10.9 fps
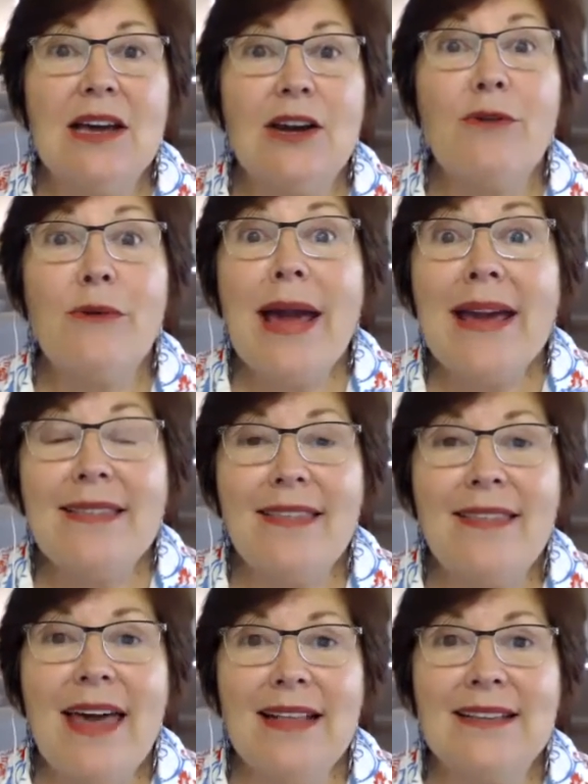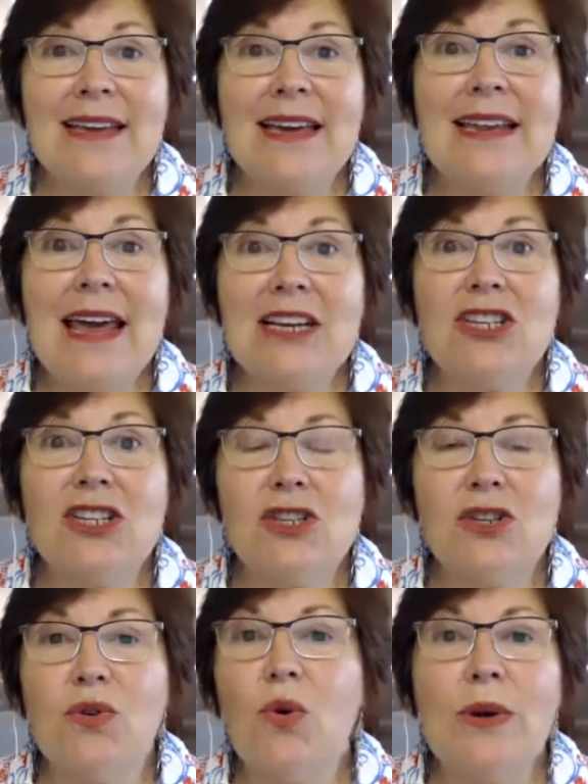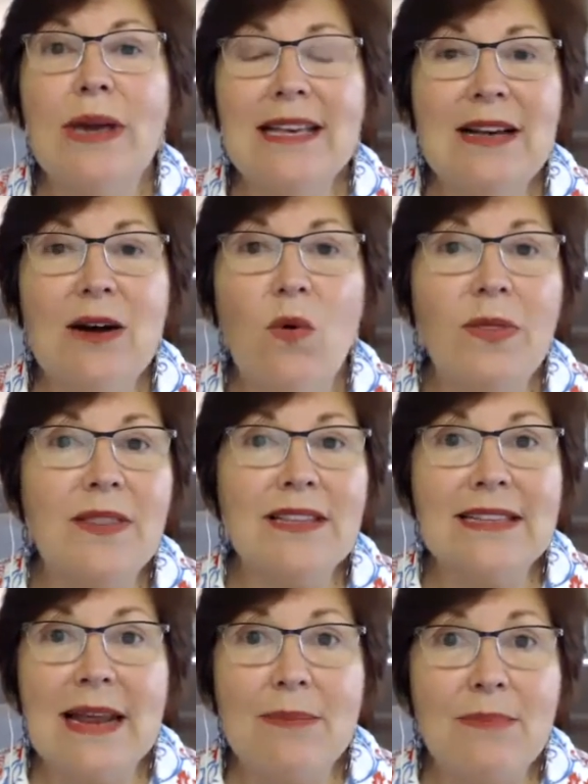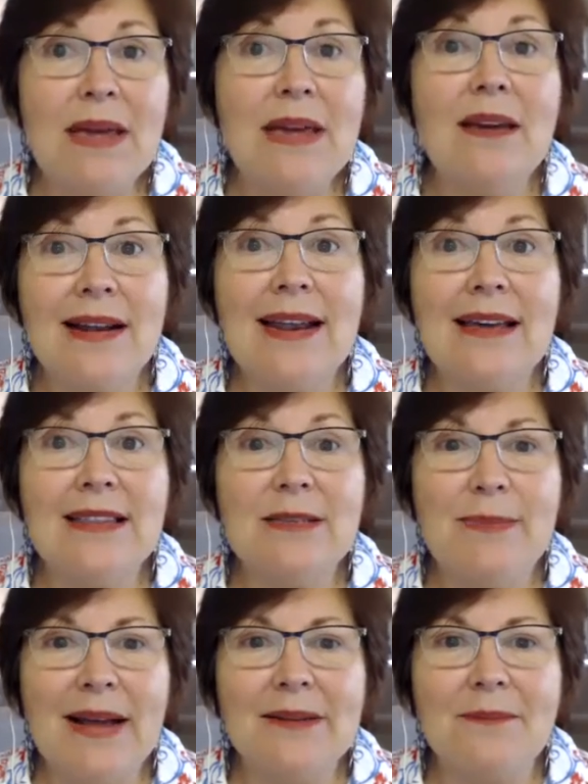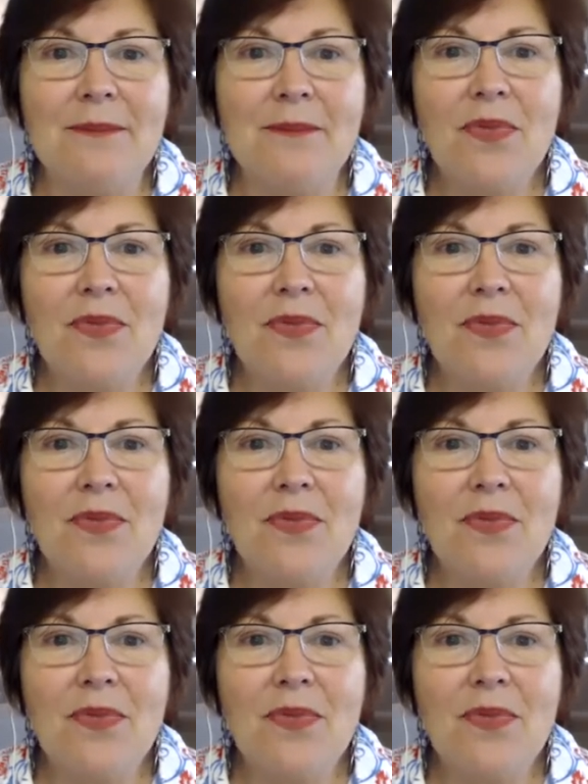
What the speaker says: create that connection to, oh yes, I want this, let me click this button.